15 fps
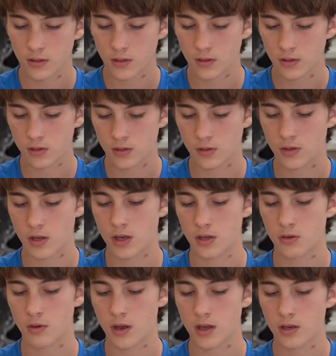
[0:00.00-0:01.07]
so that
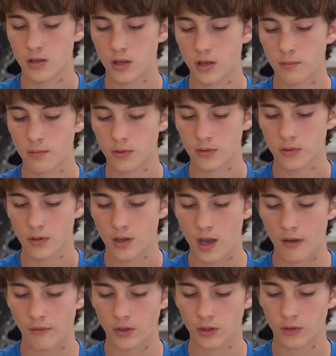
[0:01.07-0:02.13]
you end up
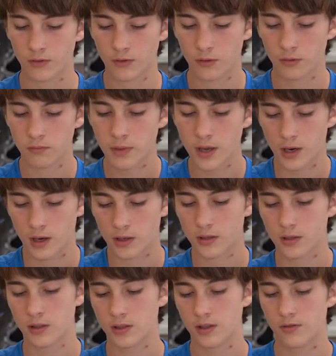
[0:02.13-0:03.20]
having your fold better,
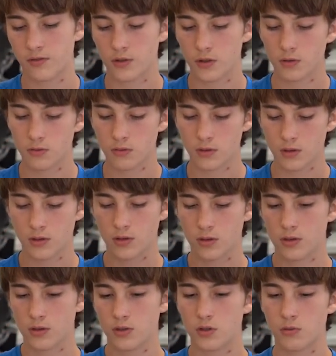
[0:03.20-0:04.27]
because if you
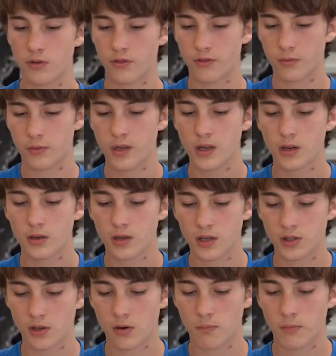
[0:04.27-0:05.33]
do it from here,
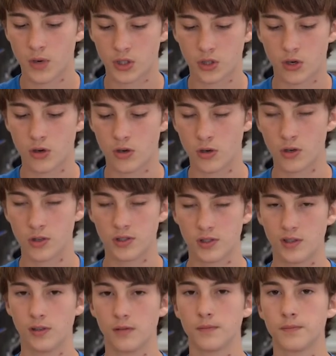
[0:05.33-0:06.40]
it's much harder to see.